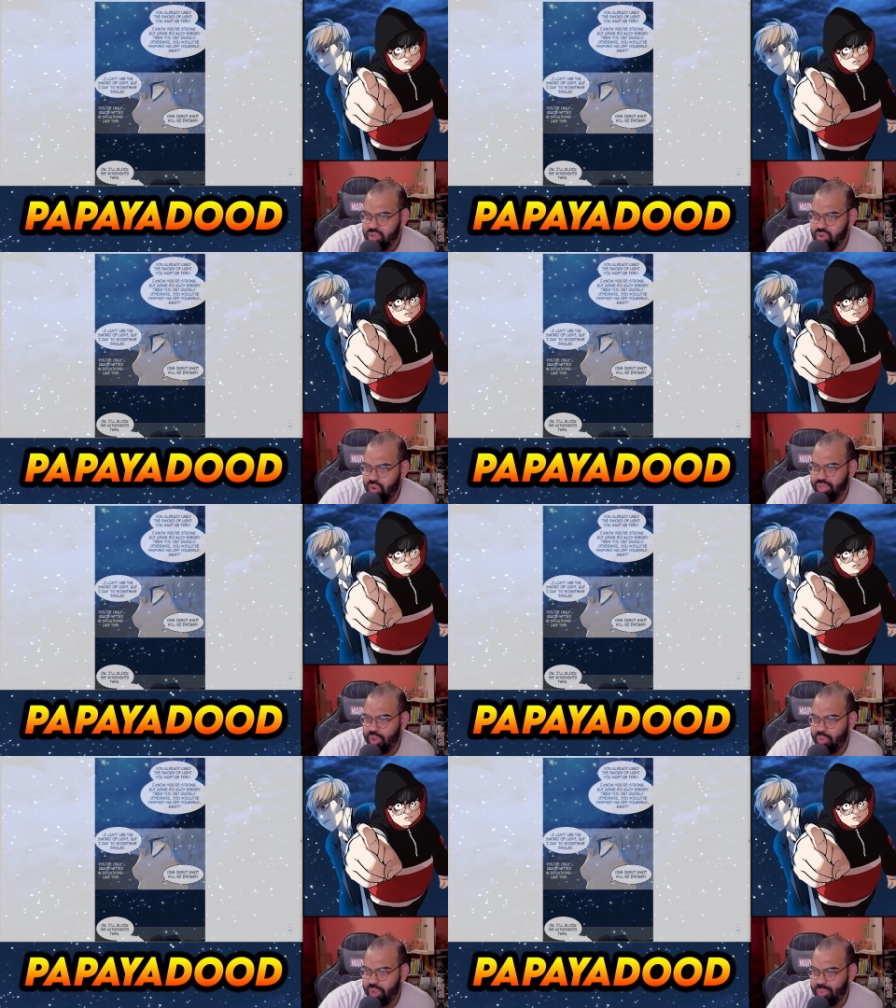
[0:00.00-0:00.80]
You're only
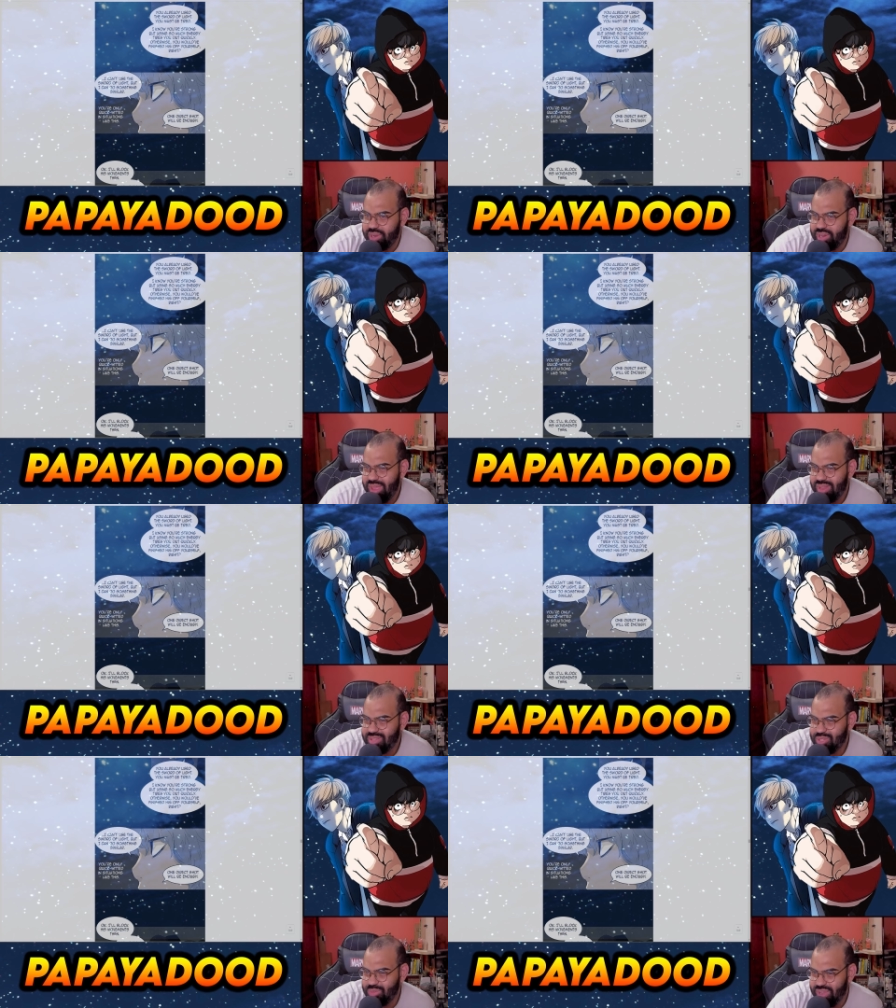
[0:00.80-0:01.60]
quick-witted in
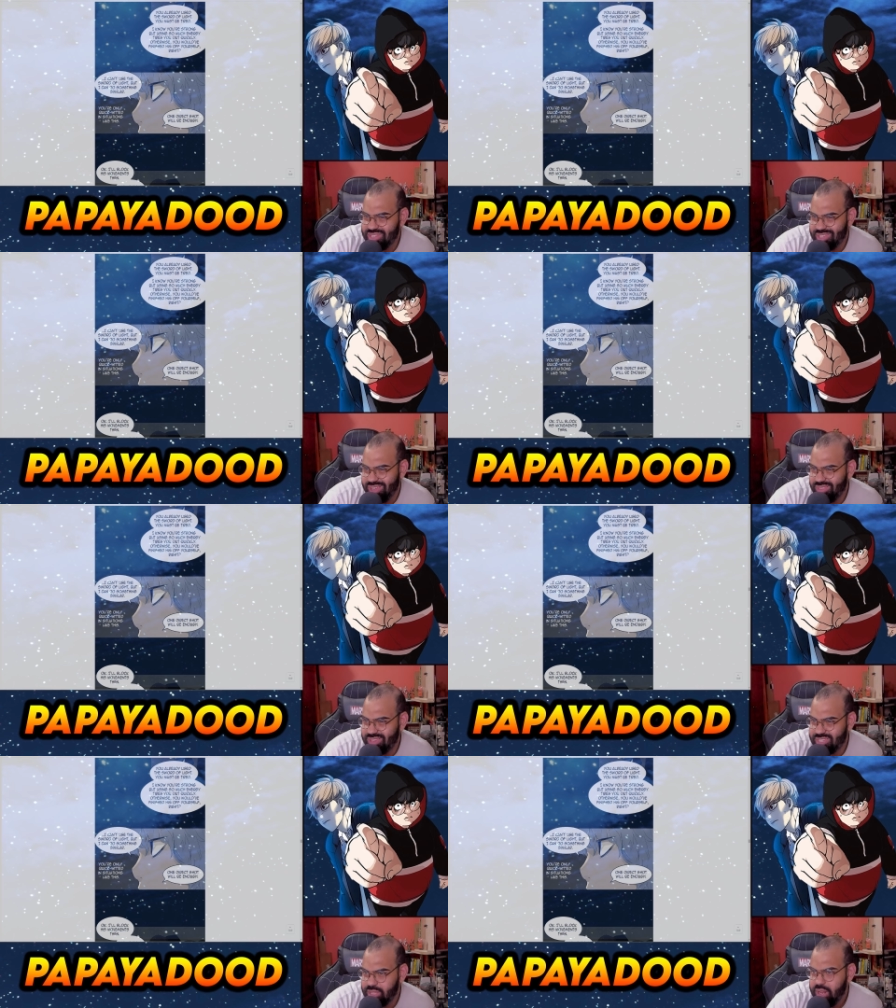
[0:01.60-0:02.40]
situations like
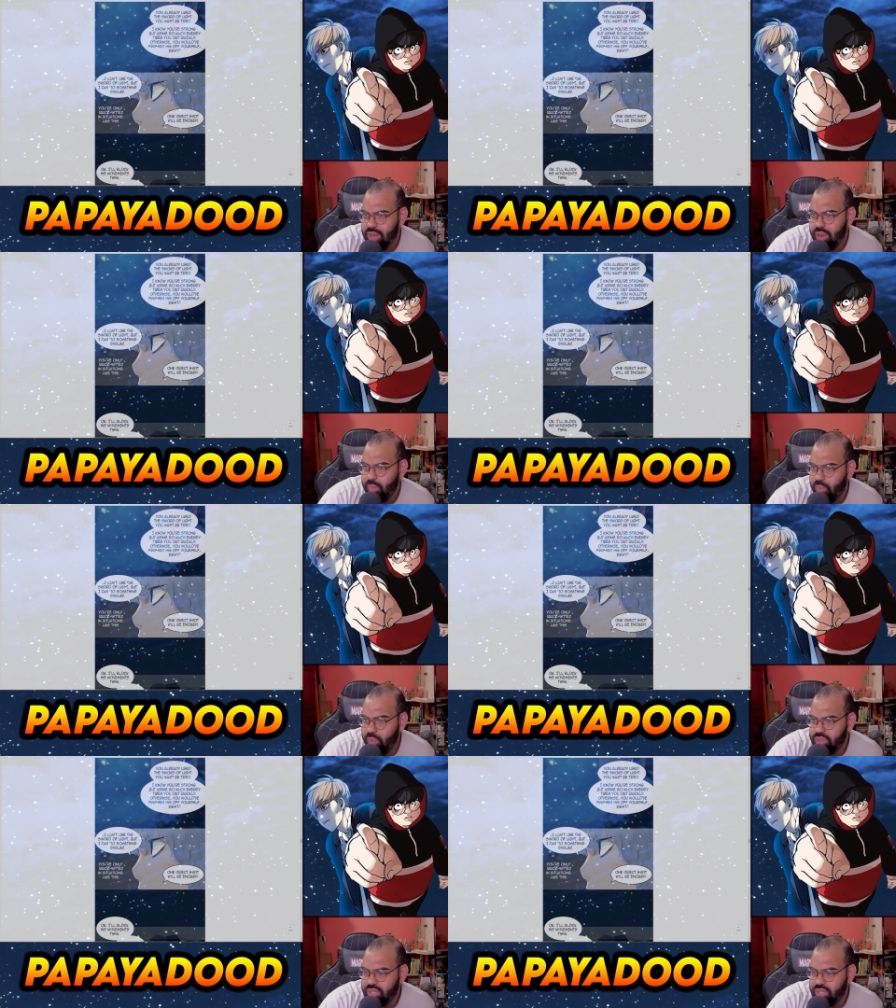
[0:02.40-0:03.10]
this. One